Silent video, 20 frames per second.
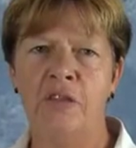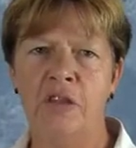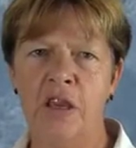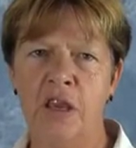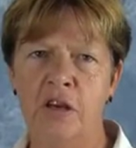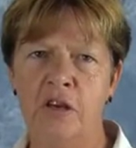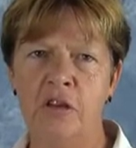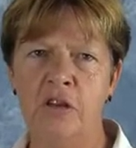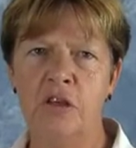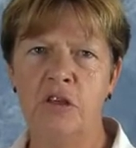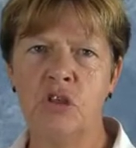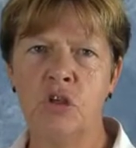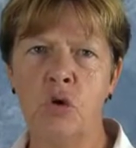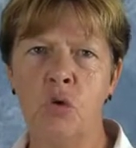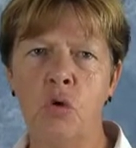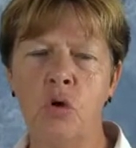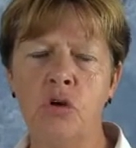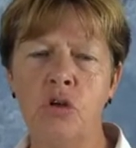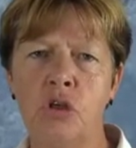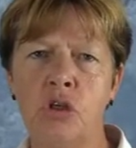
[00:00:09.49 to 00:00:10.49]
At the end of this
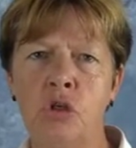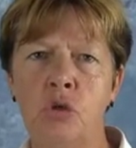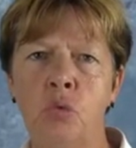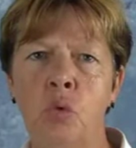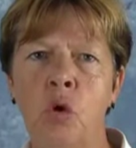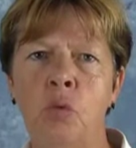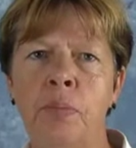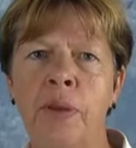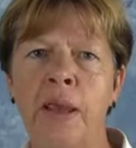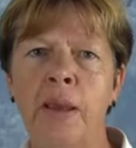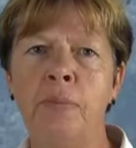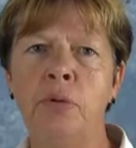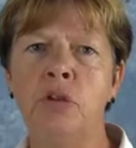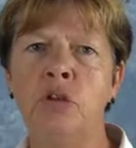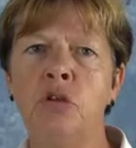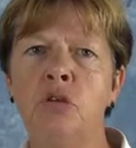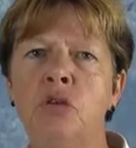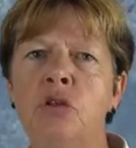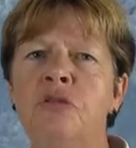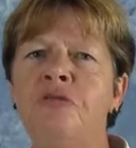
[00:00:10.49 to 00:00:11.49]
course, you will be able
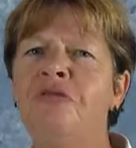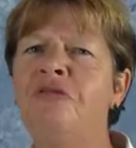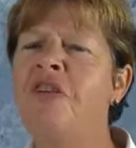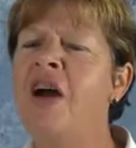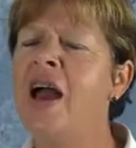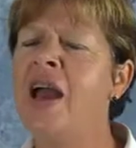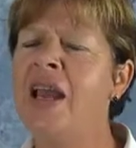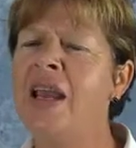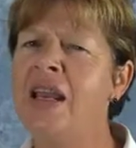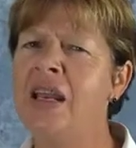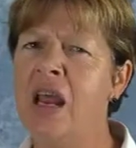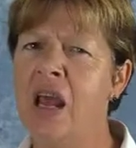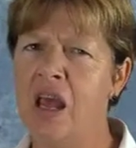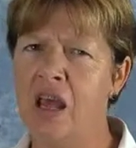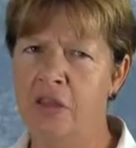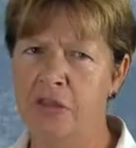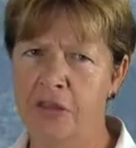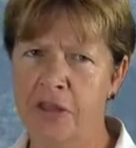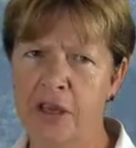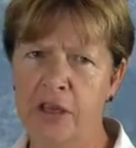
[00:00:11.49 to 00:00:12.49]
to define
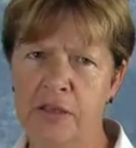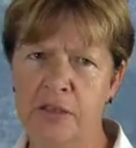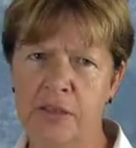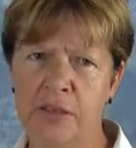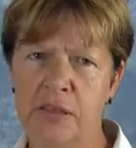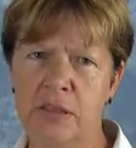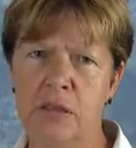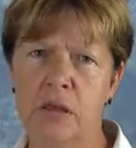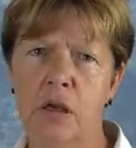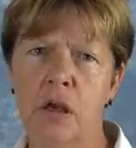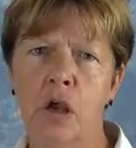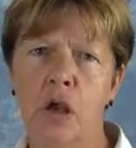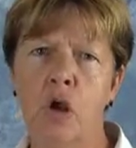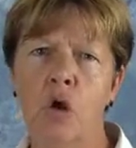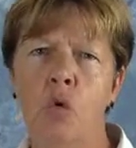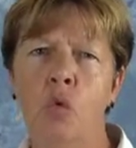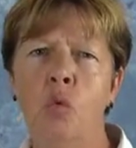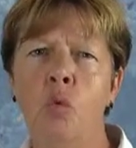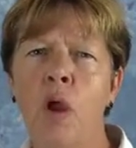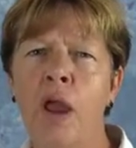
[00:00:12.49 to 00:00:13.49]
ethics,
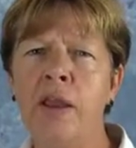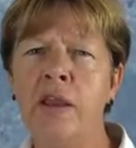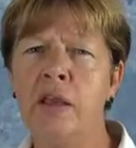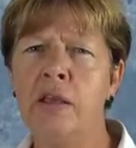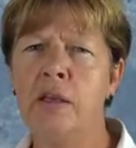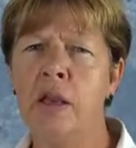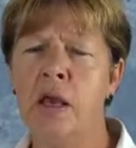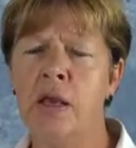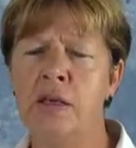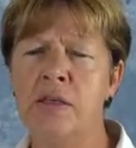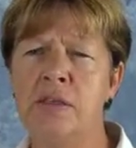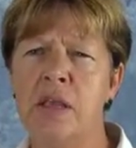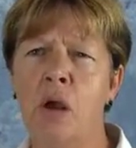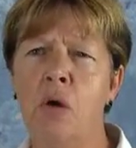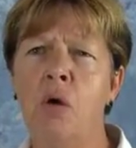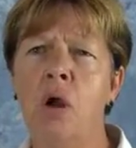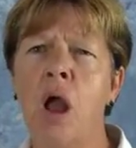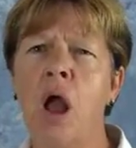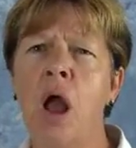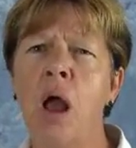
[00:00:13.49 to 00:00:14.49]
recognize
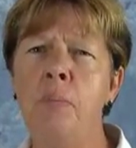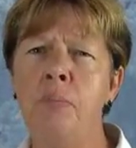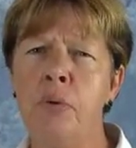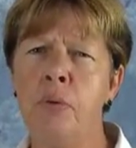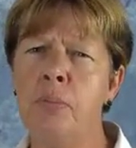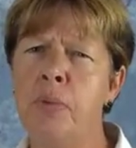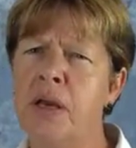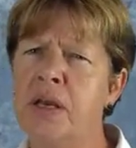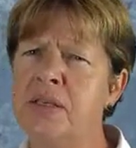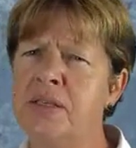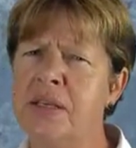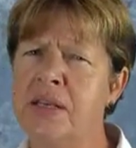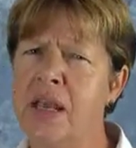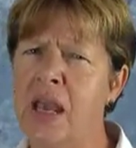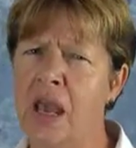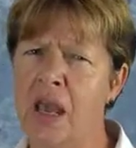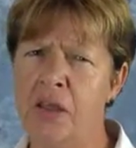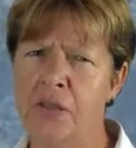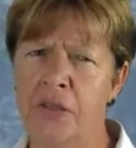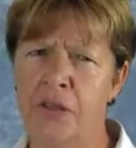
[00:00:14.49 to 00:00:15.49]
how
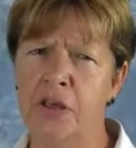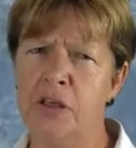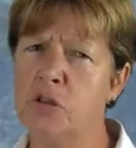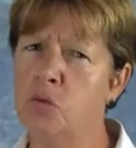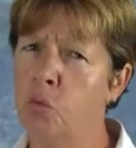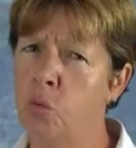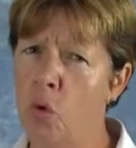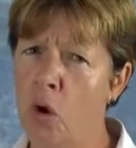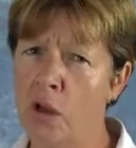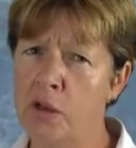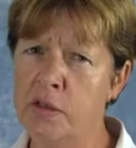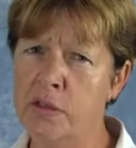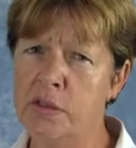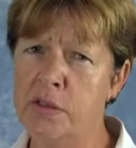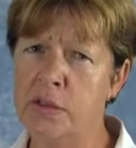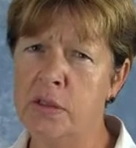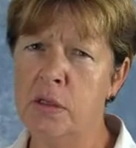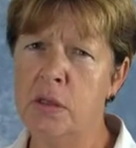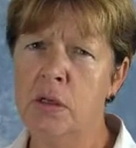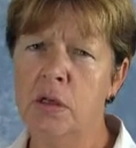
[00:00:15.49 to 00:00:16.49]
compromising ethics
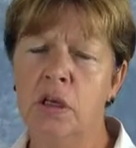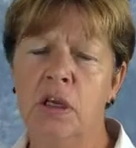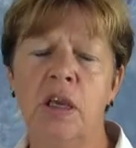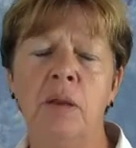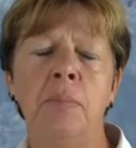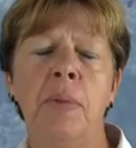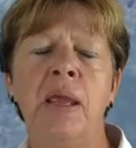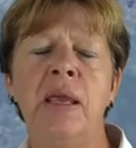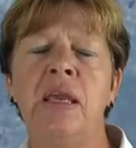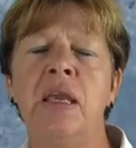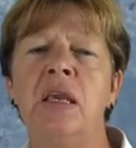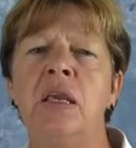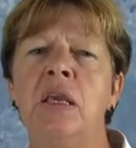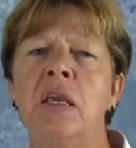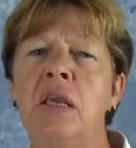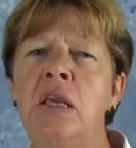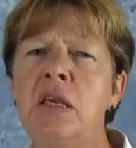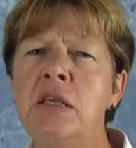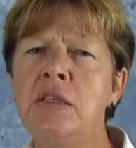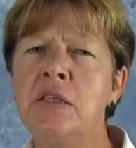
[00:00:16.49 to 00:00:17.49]
once can make it
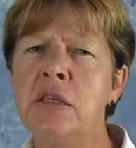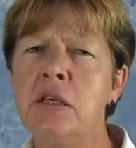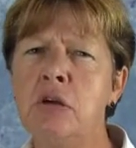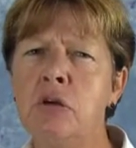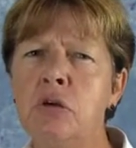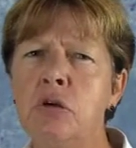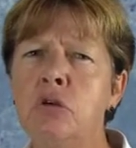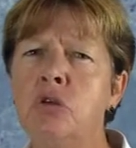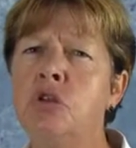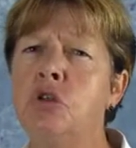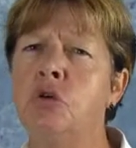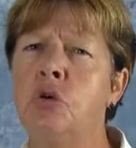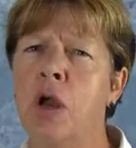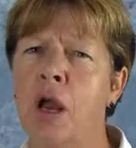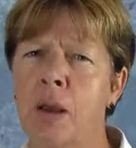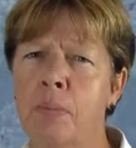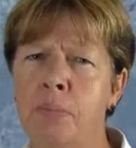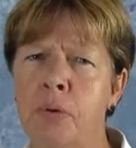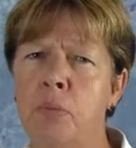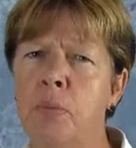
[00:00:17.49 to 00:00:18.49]
easier to
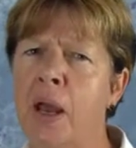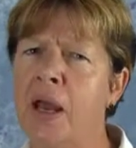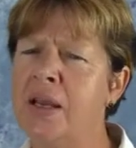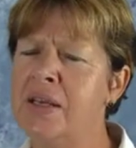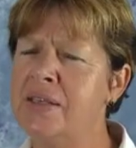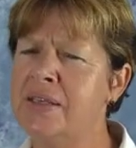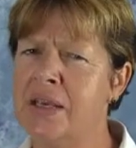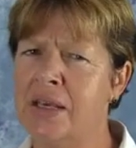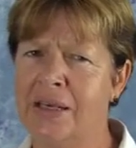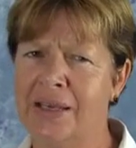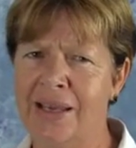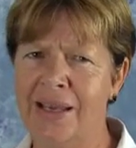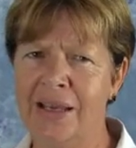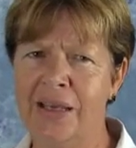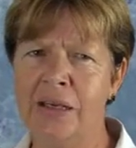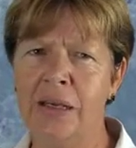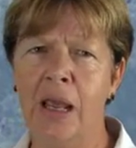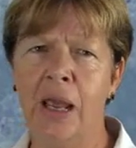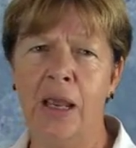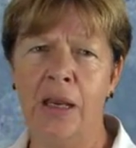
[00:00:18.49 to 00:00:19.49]
compromise
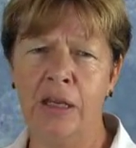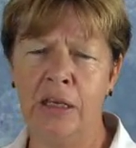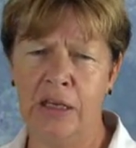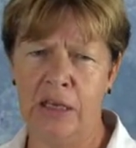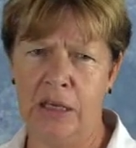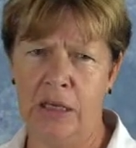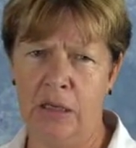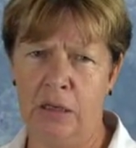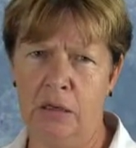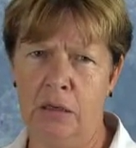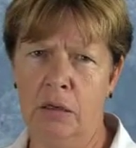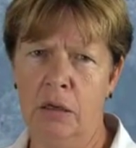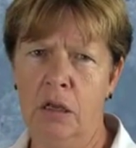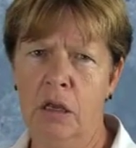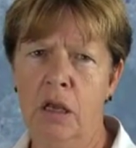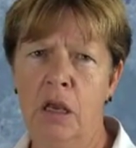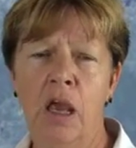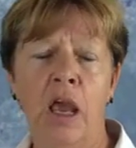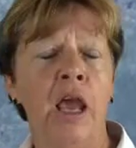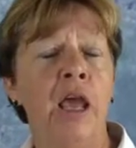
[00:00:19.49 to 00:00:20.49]
again and again,
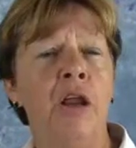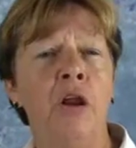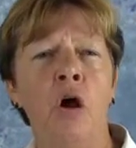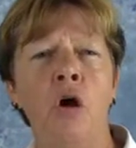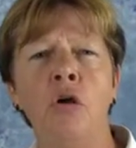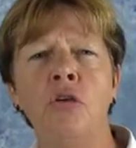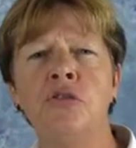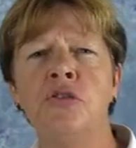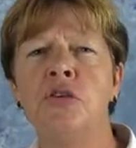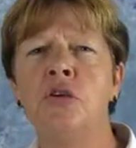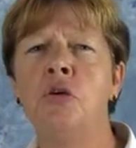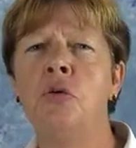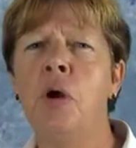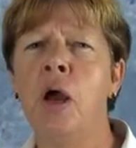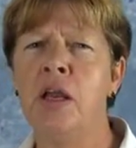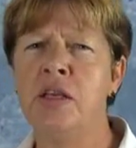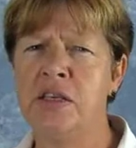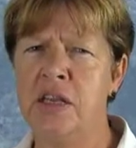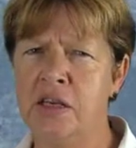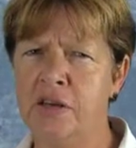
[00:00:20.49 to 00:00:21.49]
and also
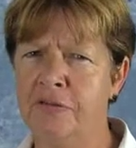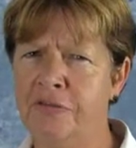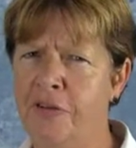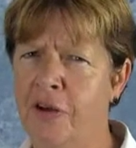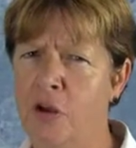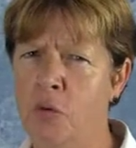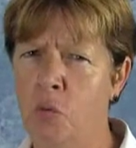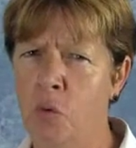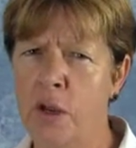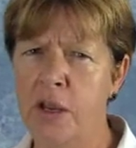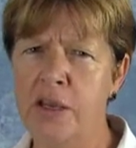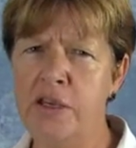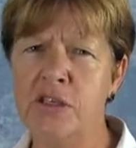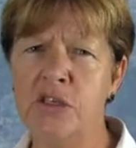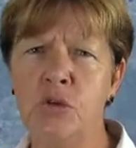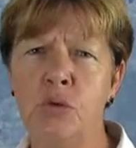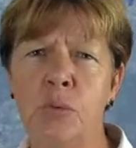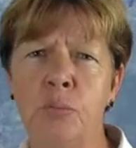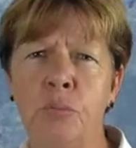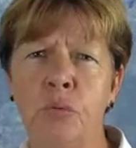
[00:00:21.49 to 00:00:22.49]
identify
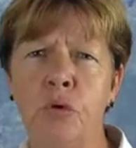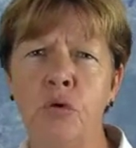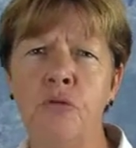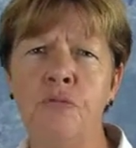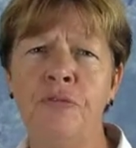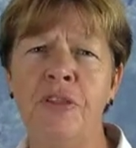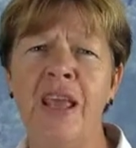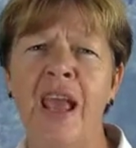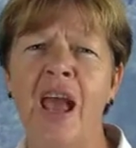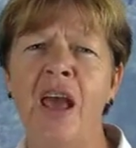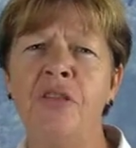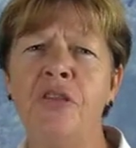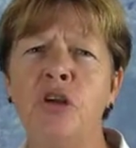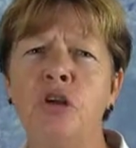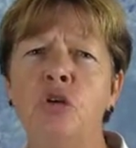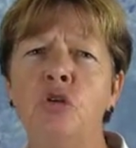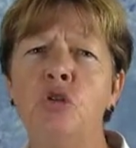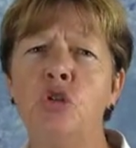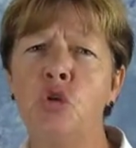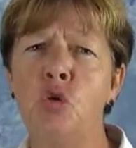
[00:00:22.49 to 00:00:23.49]
ways to improve the
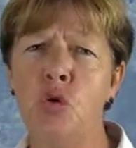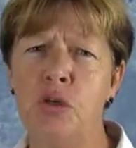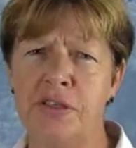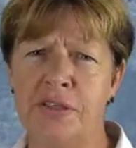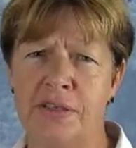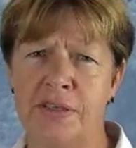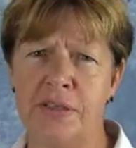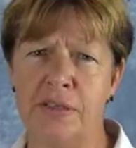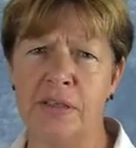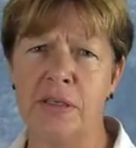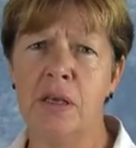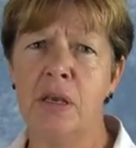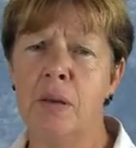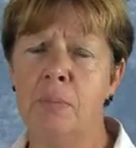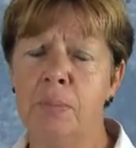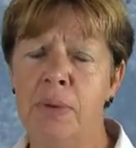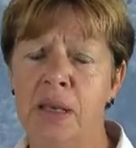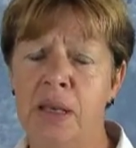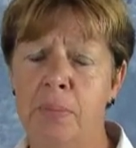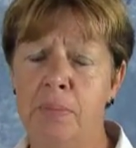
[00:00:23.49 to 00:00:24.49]
ethical choices
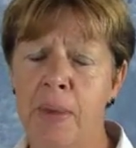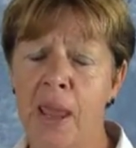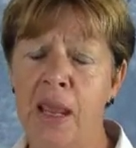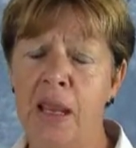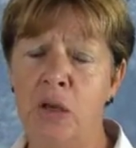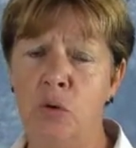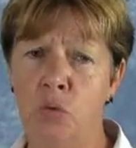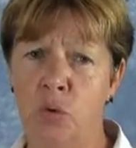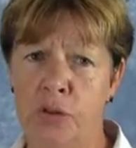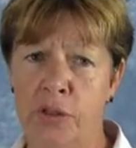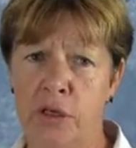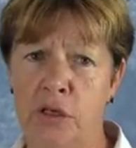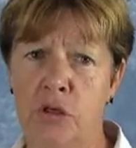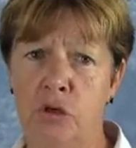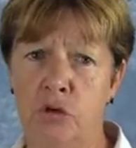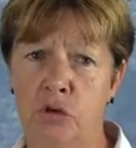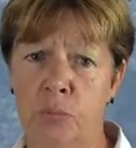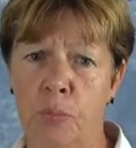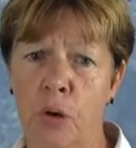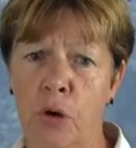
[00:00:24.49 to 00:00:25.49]
being made within
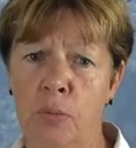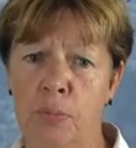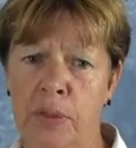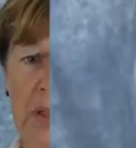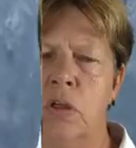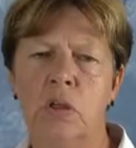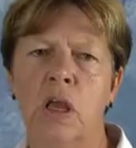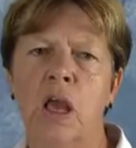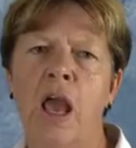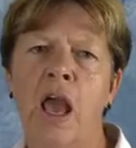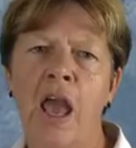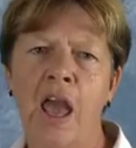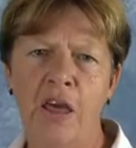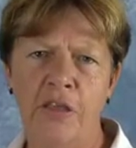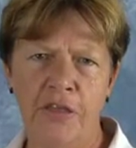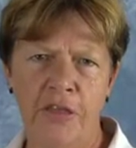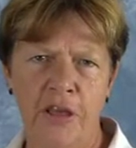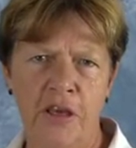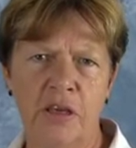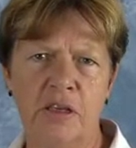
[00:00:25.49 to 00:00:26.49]
your department.
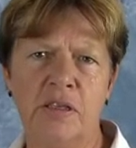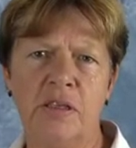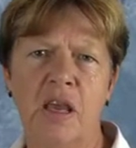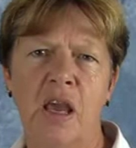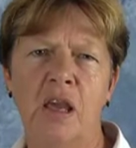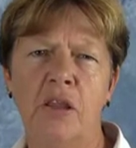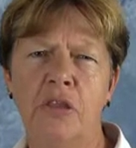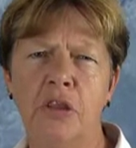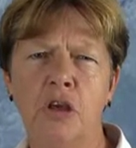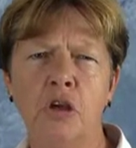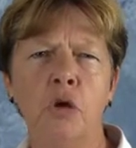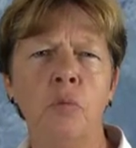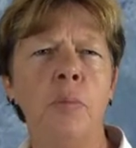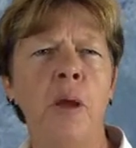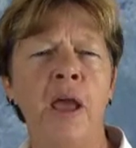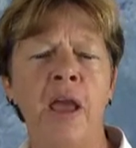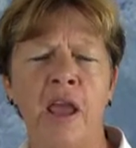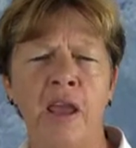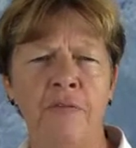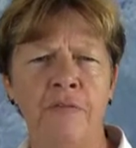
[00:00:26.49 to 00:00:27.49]
Ethics, ethical
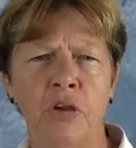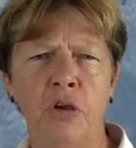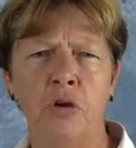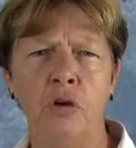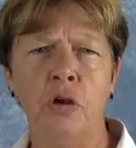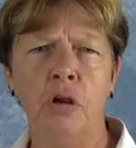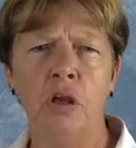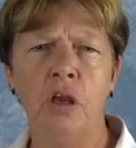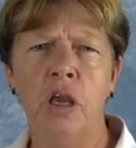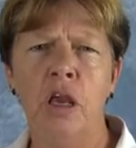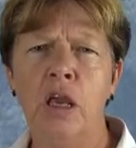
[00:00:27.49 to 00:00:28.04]
behavior.